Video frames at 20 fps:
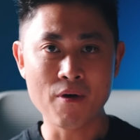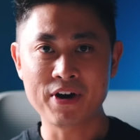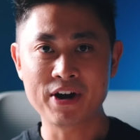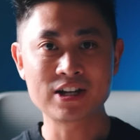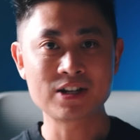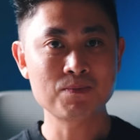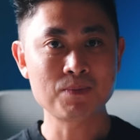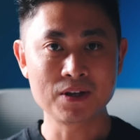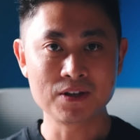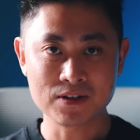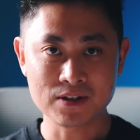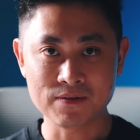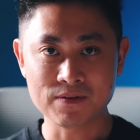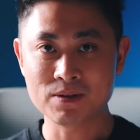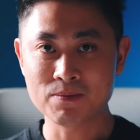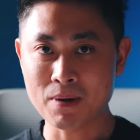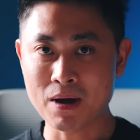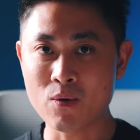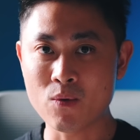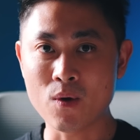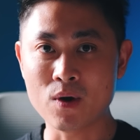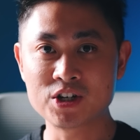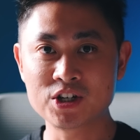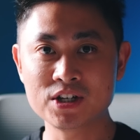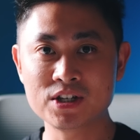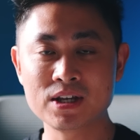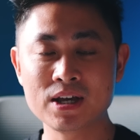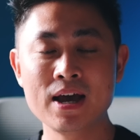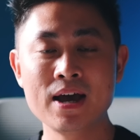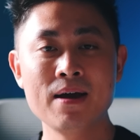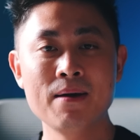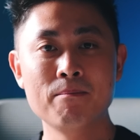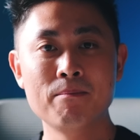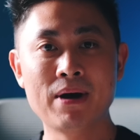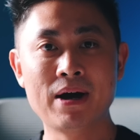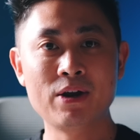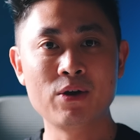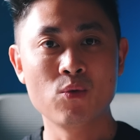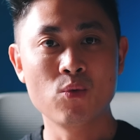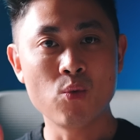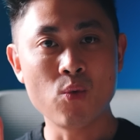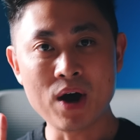more expensive smartwatches, but